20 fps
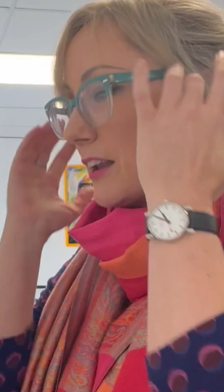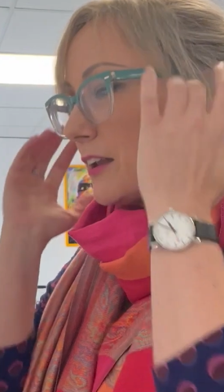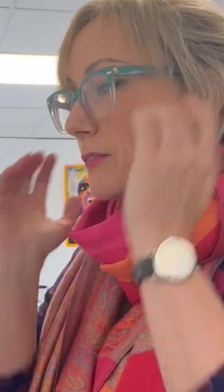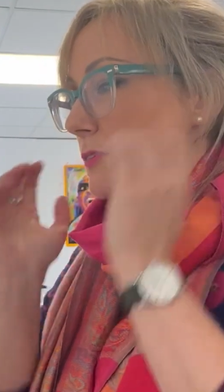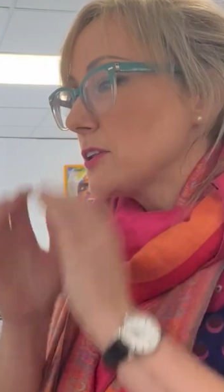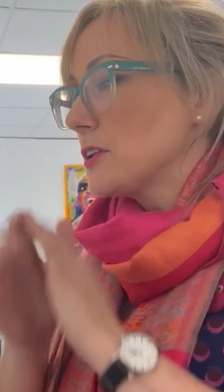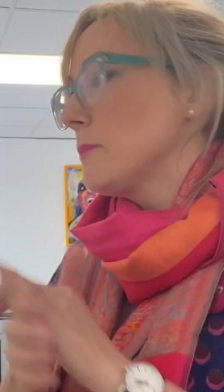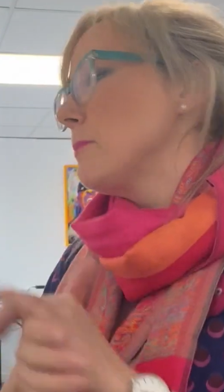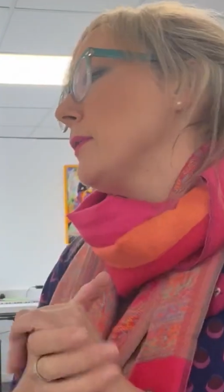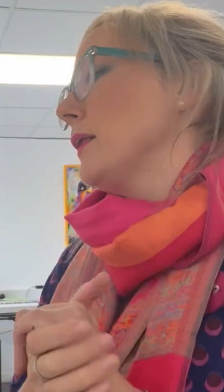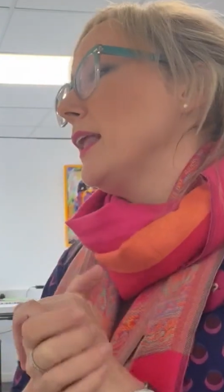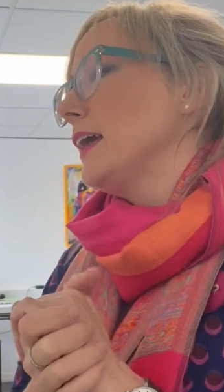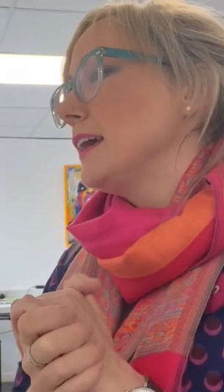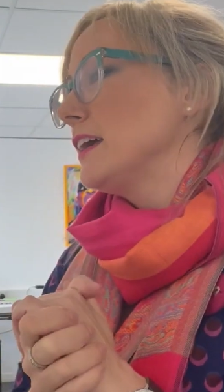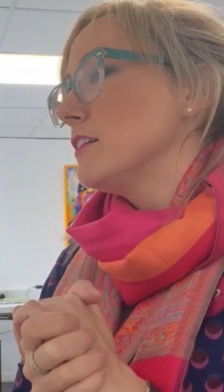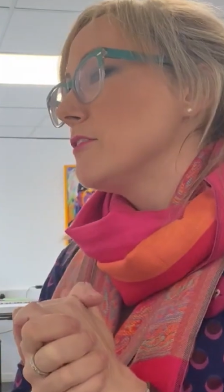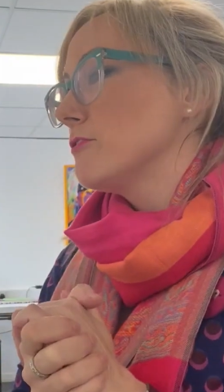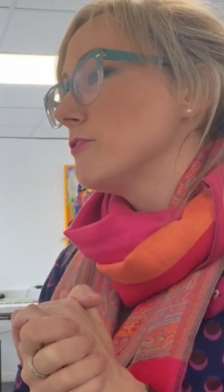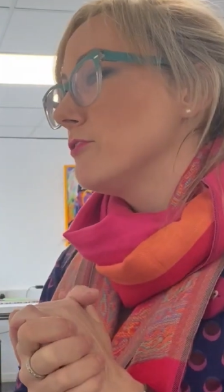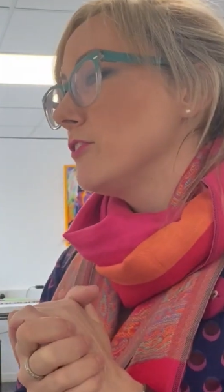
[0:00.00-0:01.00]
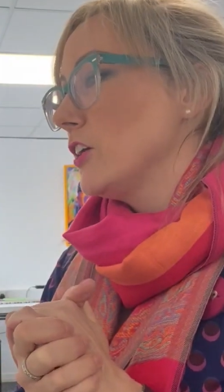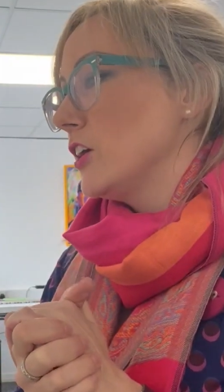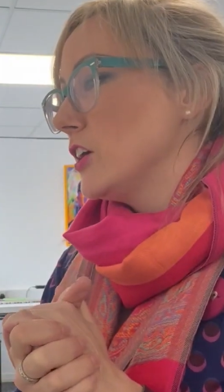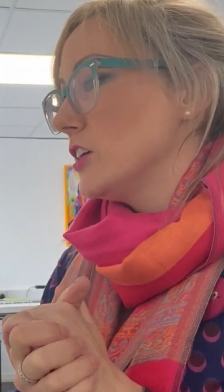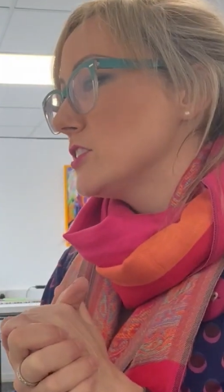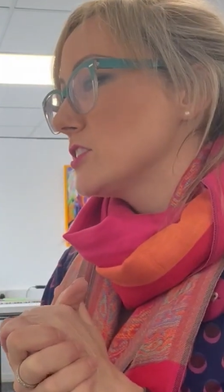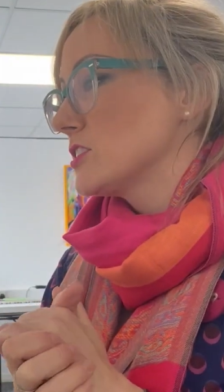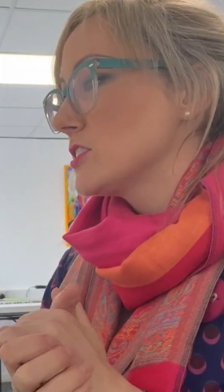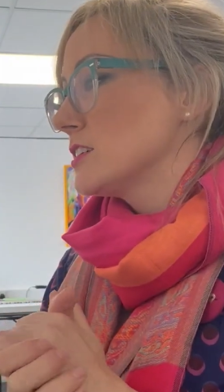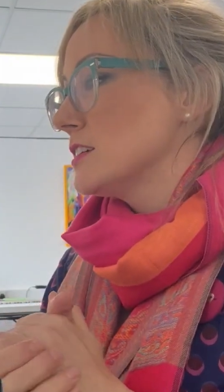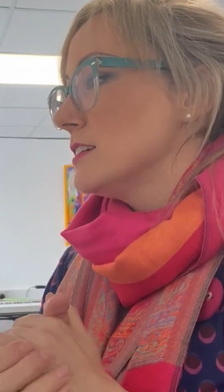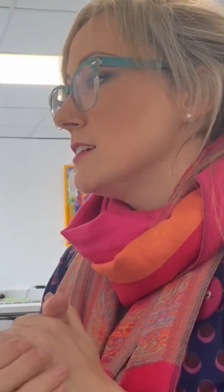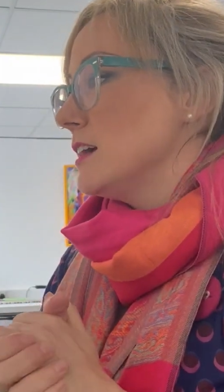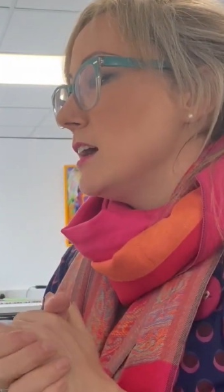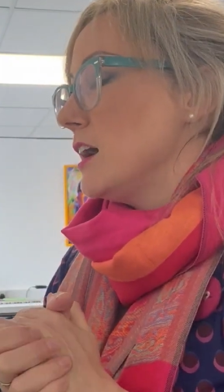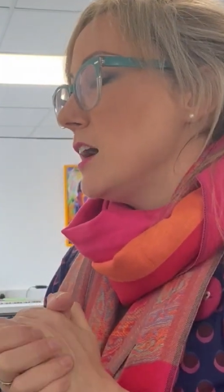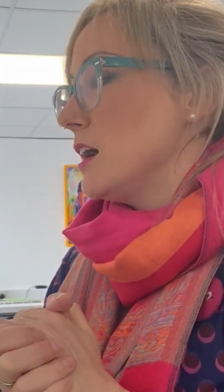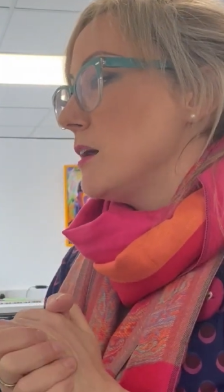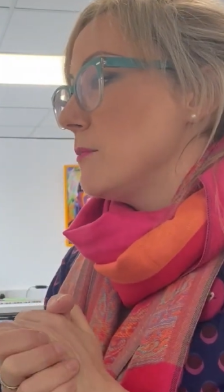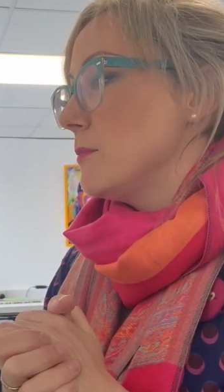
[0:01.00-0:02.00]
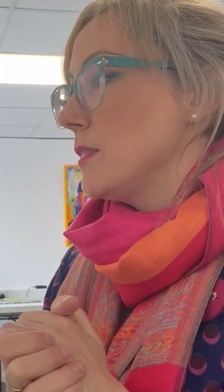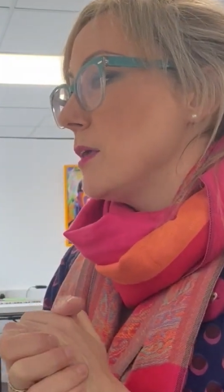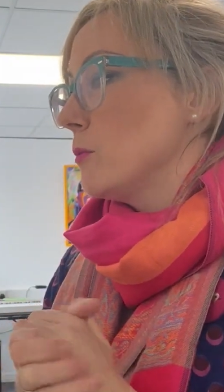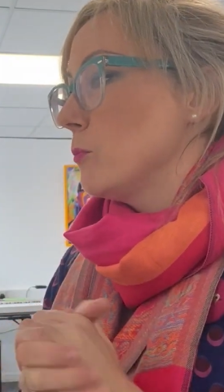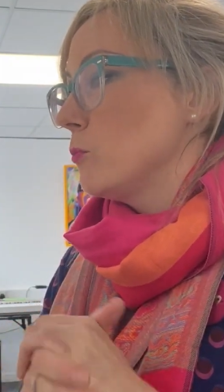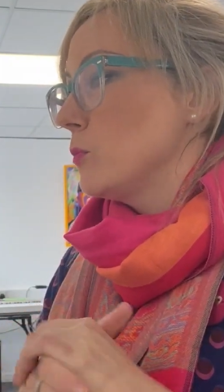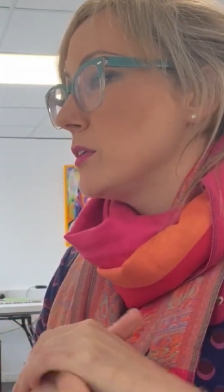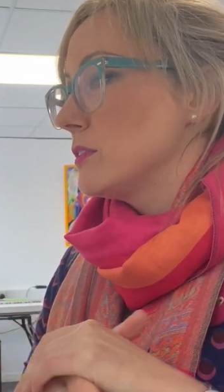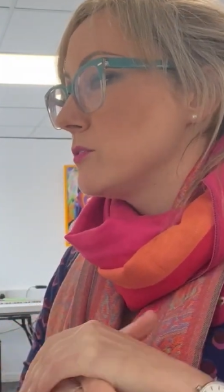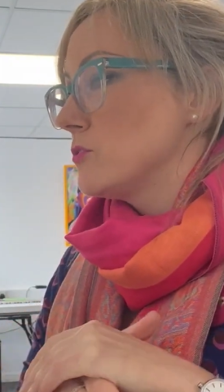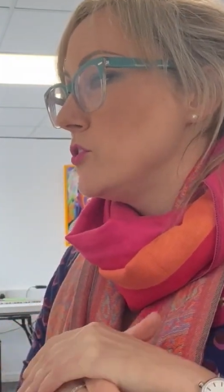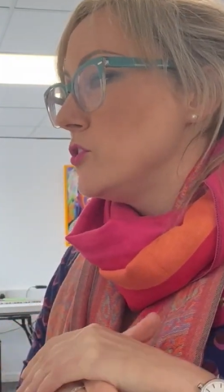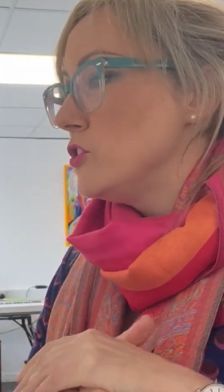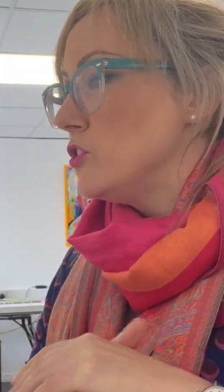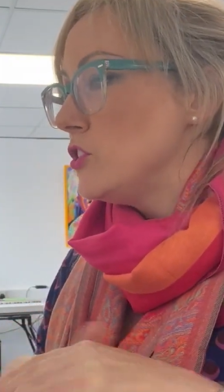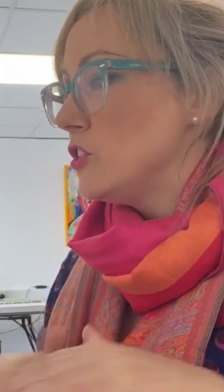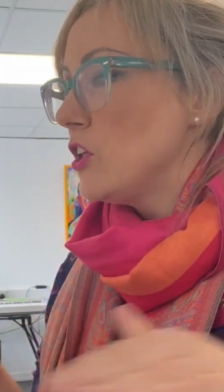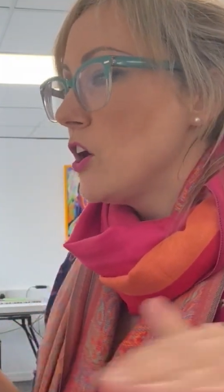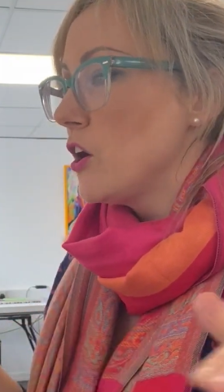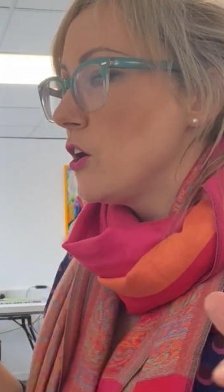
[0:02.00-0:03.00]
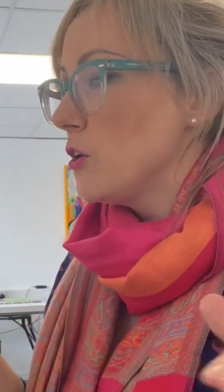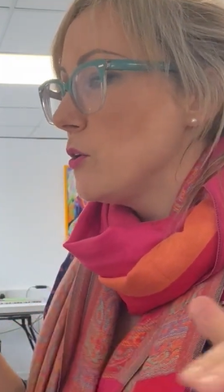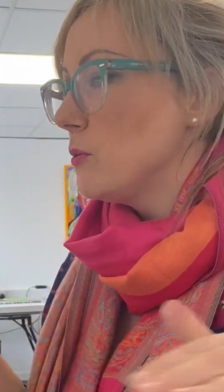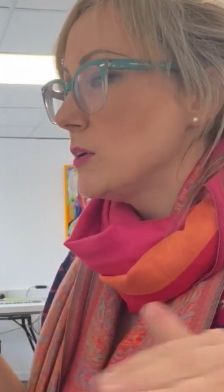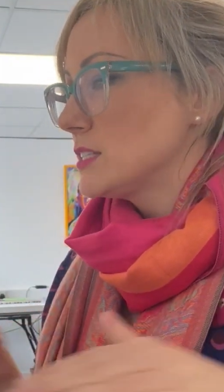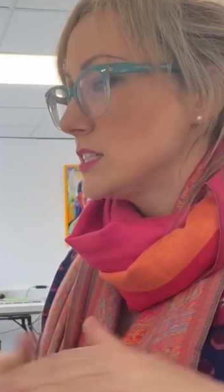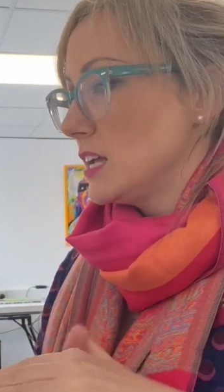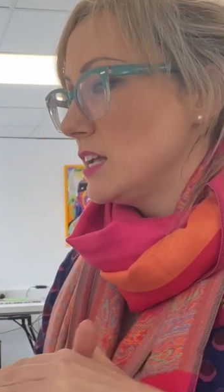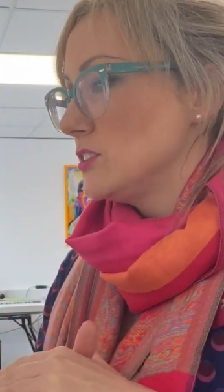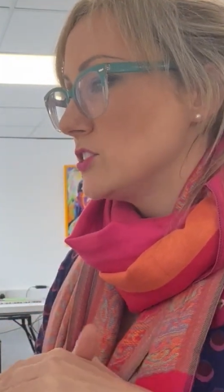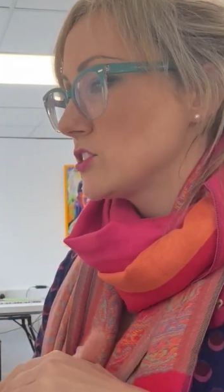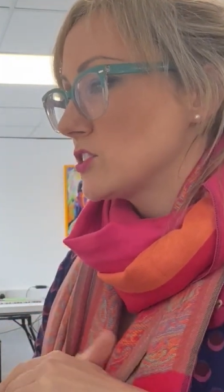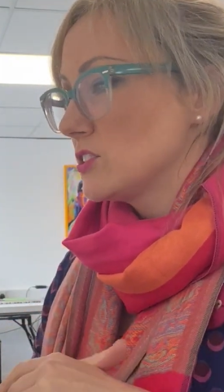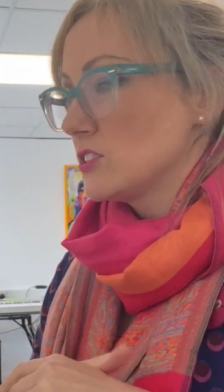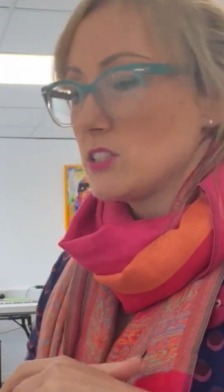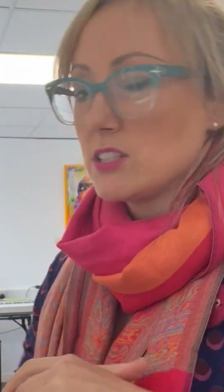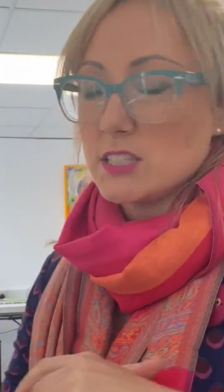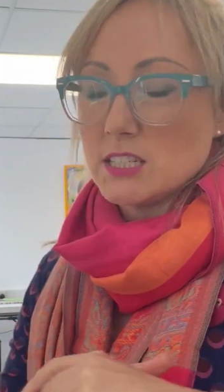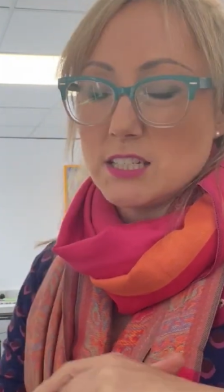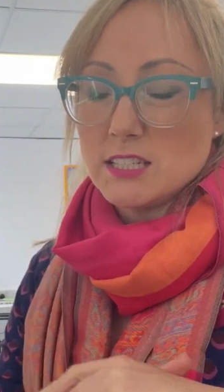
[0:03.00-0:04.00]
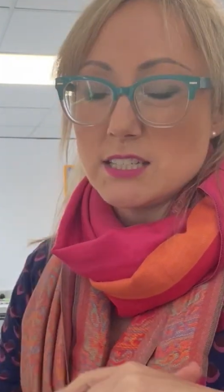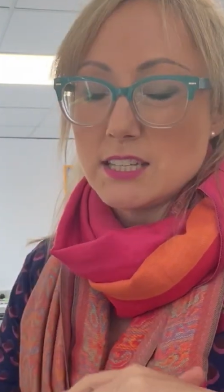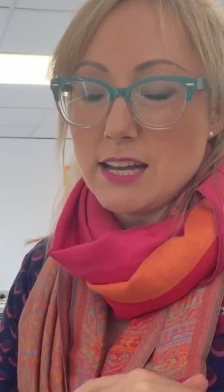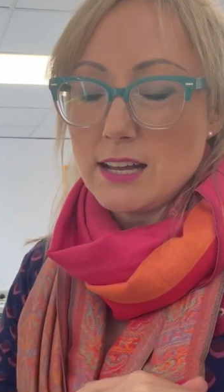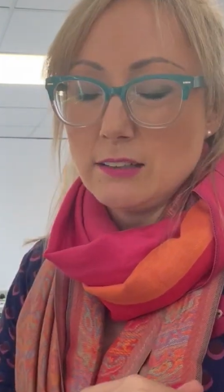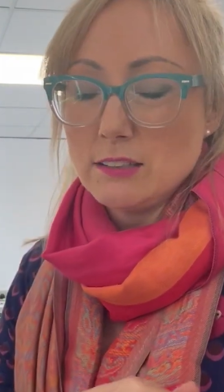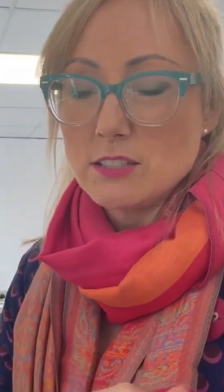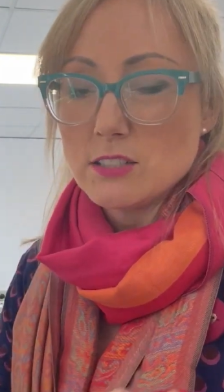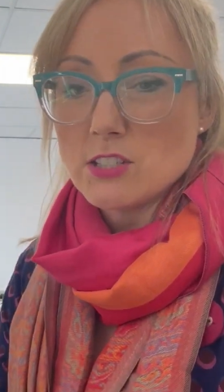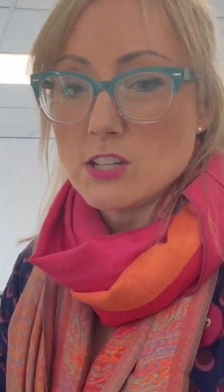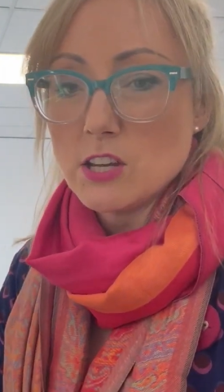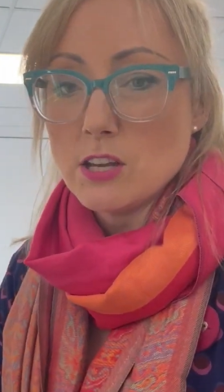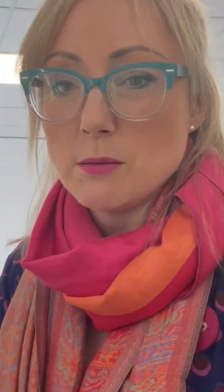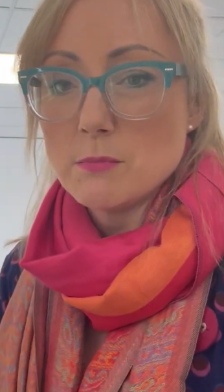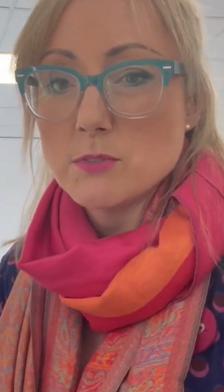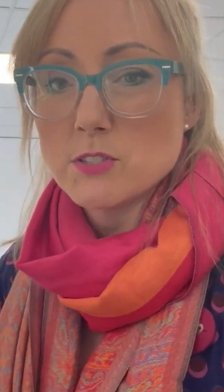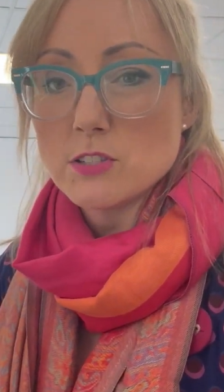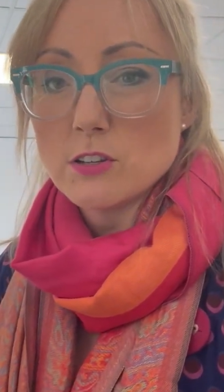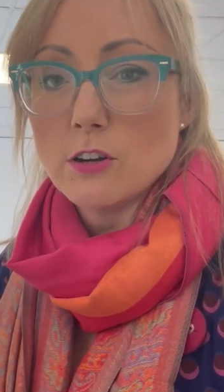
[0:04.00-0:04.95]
I'm going to play it first with no attention to detail in terms